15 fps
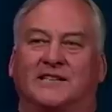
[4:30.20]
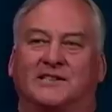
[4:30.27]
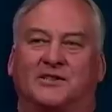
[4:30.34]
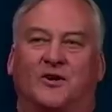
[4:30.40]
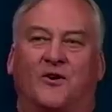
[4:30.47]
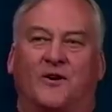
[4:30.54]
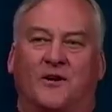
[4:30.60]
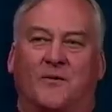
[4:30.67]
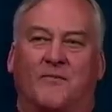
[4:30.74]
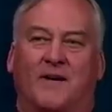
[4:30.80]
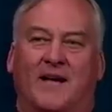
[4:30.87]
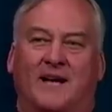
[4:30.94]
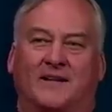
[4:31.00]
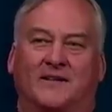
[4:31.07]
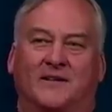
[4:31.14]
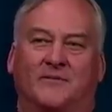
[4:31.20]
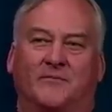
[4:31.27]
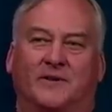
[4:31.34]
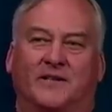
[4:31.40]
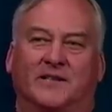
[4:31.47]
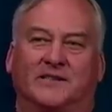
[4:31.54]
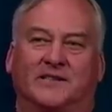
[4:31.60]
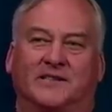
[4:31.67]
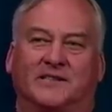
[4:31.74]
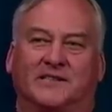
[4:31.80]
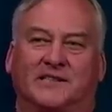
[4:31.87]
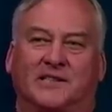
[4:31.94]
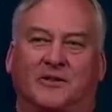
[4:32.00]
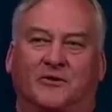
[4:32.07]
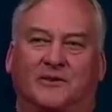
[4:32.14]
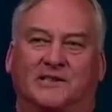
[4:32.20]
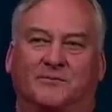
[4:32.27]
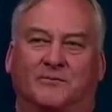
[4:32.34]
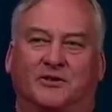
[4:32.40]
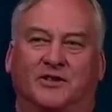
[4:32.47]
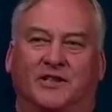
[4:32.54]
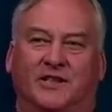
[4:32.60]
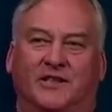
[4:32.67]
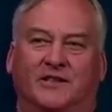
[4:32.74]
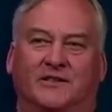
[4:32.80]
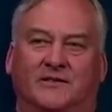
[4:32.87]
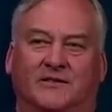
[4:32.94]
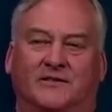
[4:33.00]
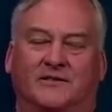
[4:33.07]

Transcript: it's turning a magnet because it's a synchronous machine. Okay,